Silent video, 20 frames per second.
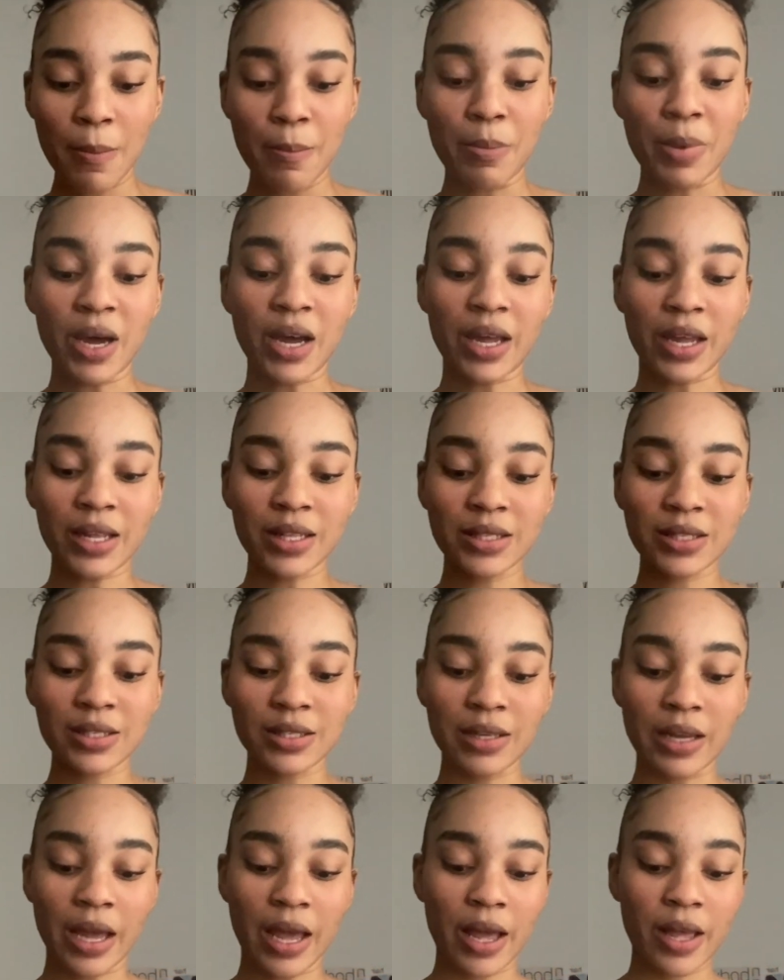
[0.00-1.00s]
but
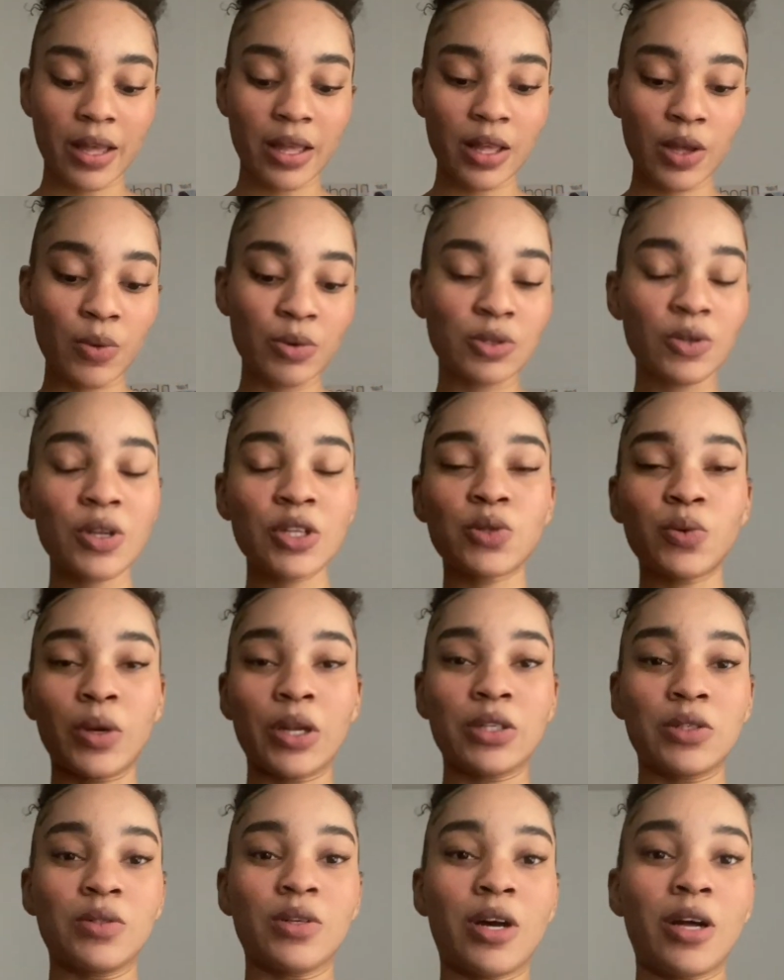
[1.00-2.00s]
it was only
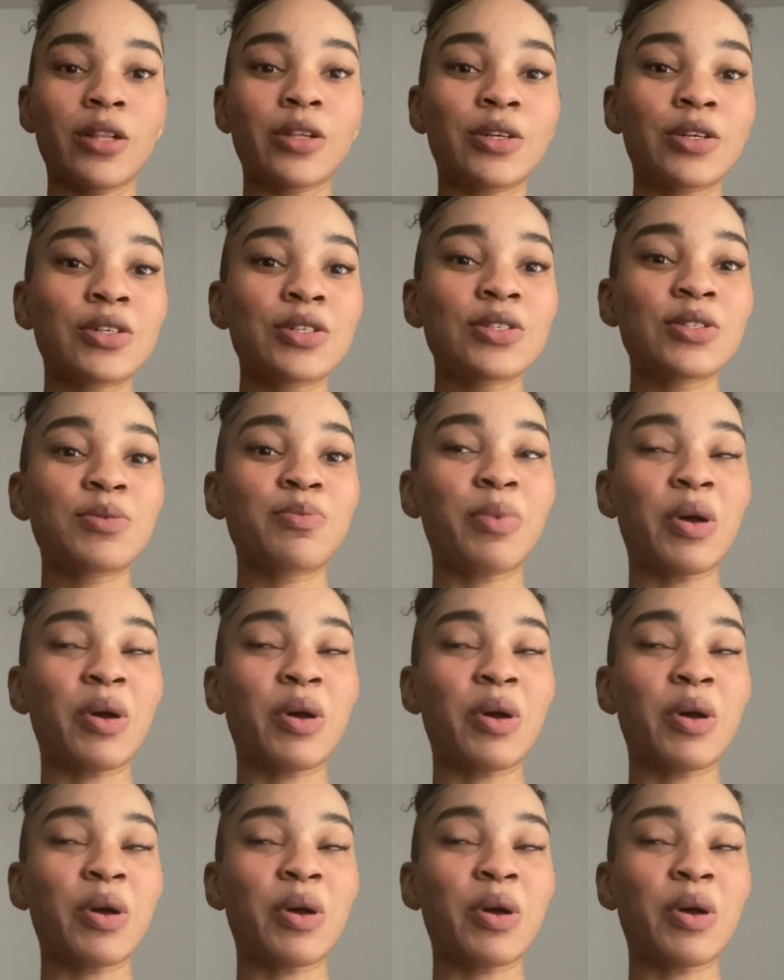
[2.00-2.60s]
$22.